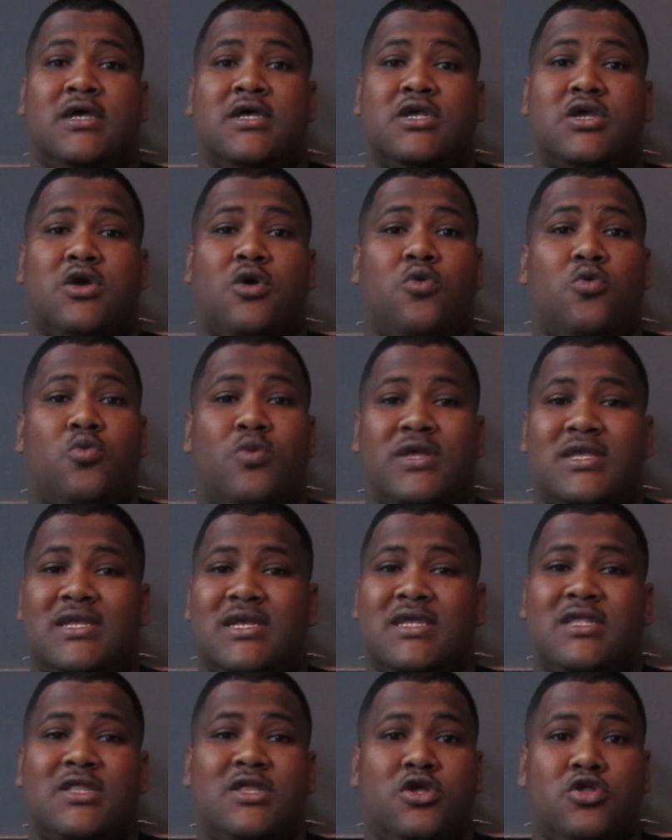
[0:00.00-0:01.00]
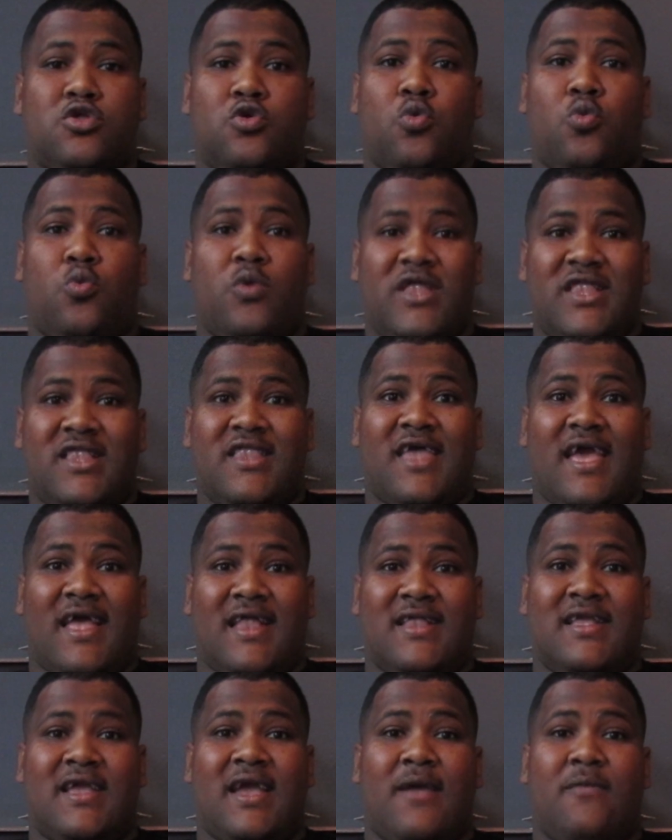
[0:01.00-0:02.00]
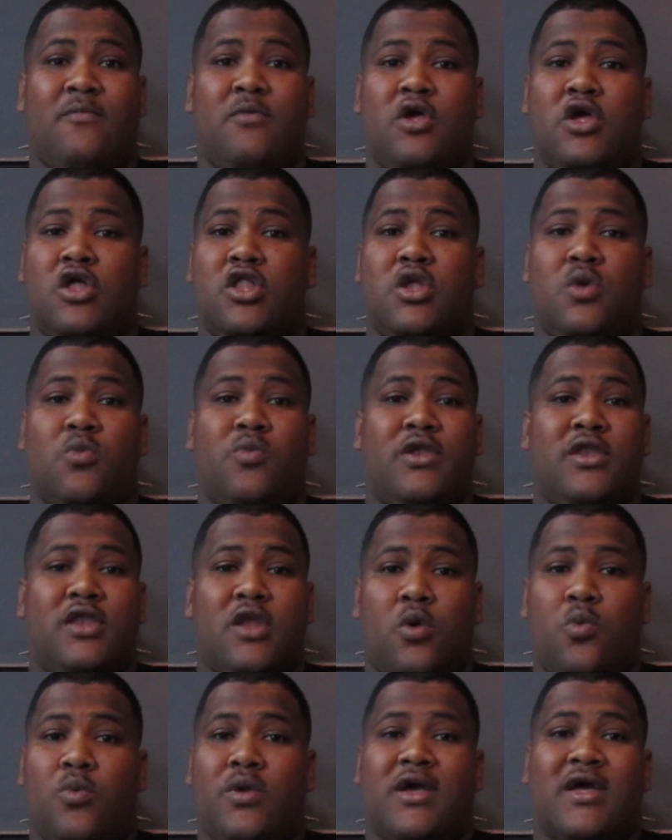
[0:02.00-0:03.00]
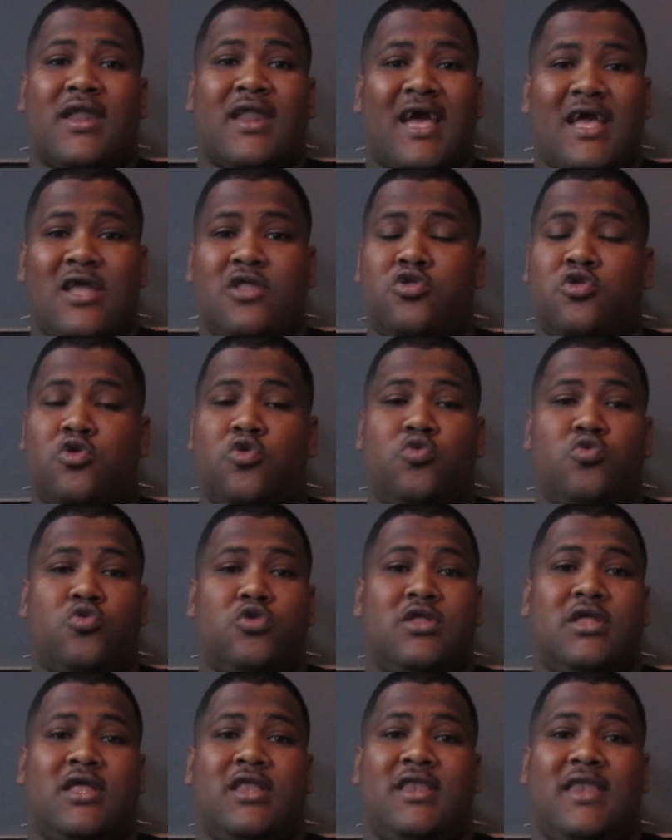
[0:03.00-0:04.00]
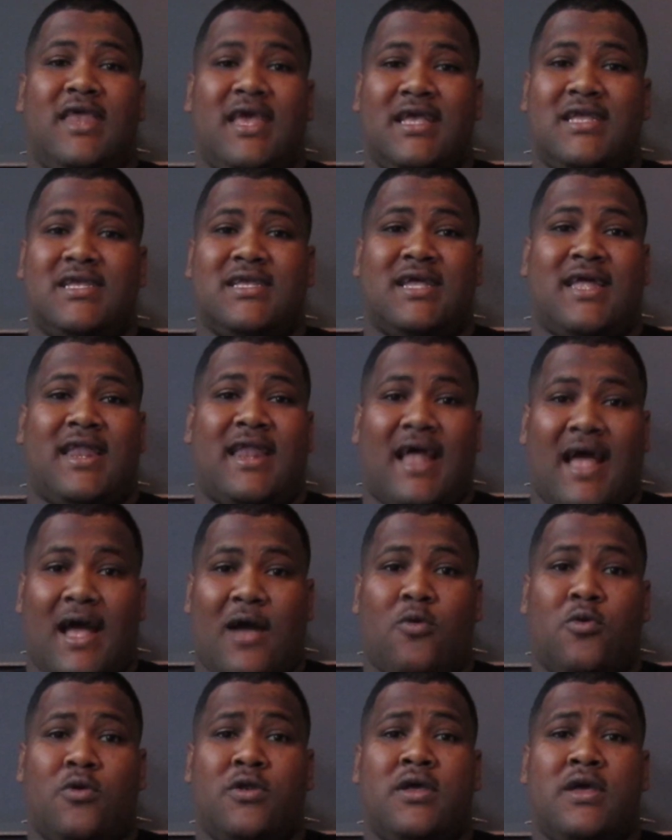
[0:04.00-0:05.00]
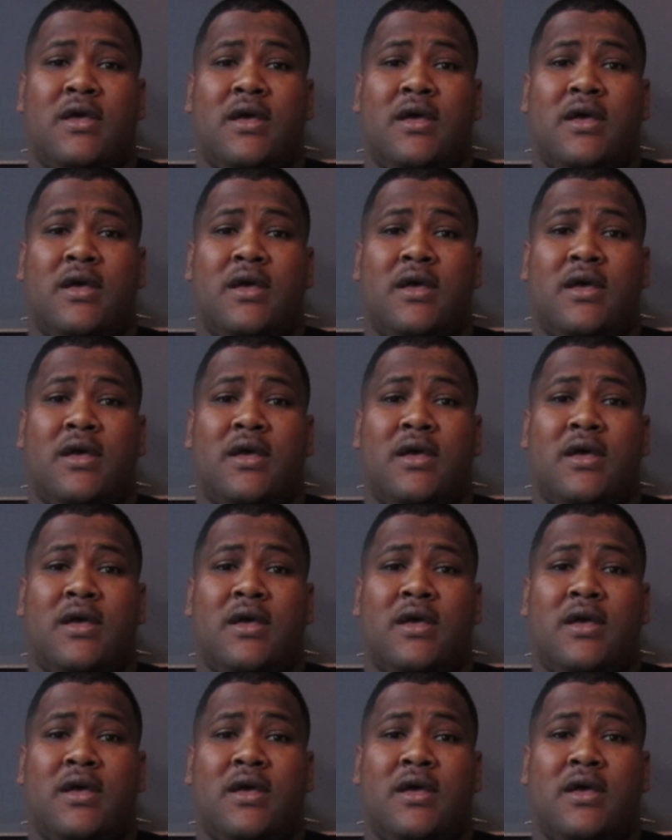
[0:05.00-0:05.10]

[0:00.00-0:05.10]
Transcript: So we just need to win that game and we know we're right through to the next round.